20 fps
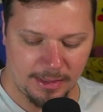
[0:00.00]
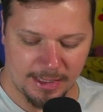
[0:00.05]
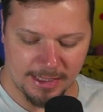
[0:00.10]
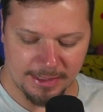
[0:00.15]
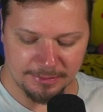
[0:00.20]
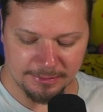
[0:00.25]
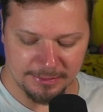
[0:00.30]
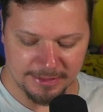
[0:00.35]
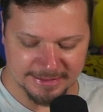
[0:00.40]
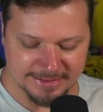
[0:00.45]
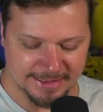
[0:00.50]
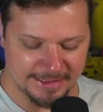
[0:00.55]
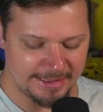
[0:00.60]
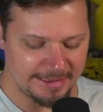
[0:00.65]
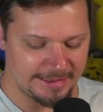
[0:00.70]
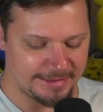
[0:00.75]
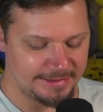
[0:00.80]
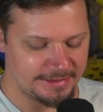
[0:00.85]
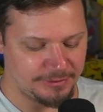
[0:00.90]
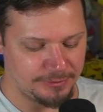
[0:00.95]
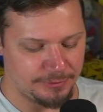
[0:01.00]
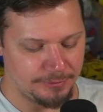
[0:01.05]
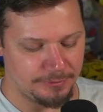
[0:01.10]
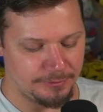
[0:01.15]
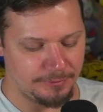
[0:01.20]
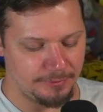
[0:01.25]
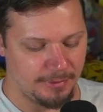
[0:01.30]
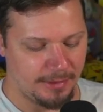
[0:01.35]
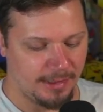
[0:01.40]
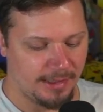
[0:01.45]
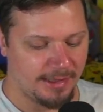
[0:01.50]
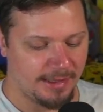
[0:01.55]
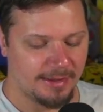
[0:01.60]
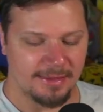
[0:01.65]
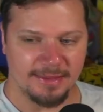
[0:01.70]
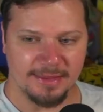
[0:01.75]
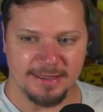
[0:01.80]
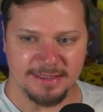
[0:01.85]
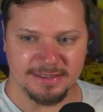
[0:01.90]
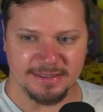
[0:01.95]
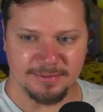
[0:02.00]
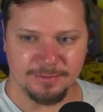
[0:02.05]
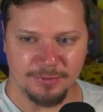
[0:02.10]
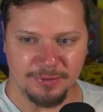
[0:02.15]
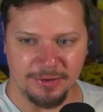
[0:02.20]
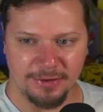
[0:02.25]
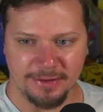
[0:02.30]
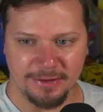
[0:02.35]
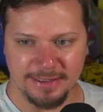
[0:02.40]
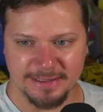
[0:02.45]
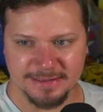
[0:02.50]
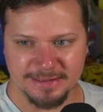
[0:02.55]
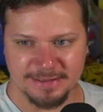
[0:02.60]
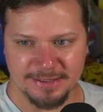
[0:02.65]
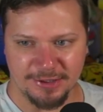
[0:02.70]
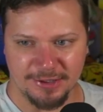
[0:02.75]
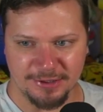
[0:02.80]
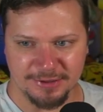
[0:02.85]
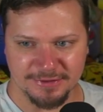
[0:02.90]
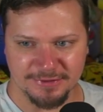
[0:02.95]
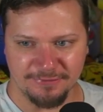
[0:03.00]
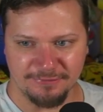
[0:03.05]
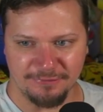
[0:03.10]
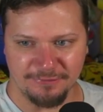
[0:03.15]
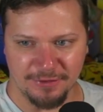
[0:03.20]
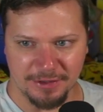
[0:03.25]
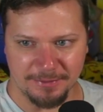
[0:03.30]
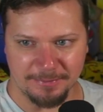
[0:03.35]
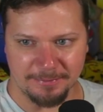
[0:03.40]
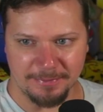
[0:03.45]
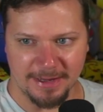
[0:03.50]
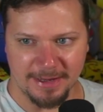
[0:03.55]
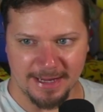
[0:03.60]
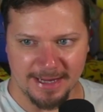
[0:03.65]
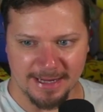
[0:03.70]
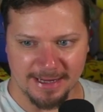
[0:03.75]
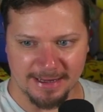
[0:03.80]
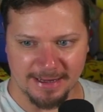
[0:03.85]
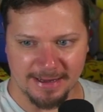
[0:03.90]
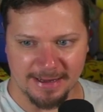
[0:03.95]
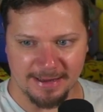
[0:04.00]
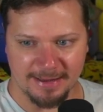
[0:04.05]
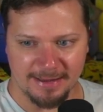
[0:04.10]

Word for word: And let's get into this Brilliant Stars Fun Pack.